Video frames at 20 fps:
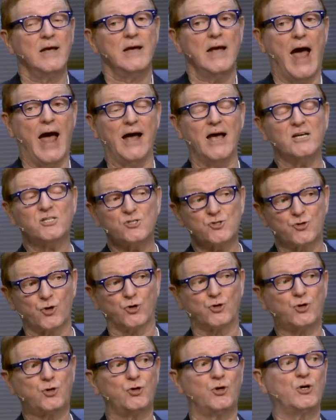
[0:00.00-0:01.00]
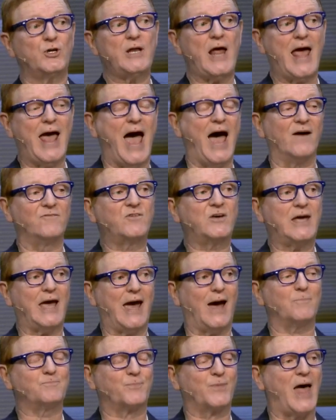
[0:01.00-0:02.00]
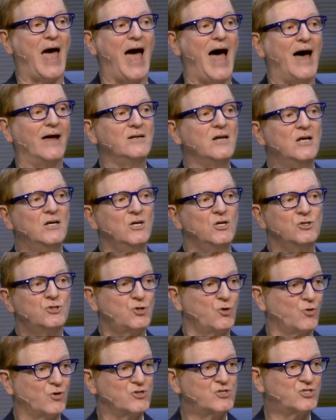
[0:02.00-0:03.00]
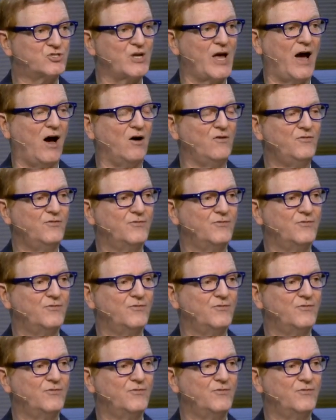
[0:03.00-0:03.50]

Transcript: Esther could have kept that to herself,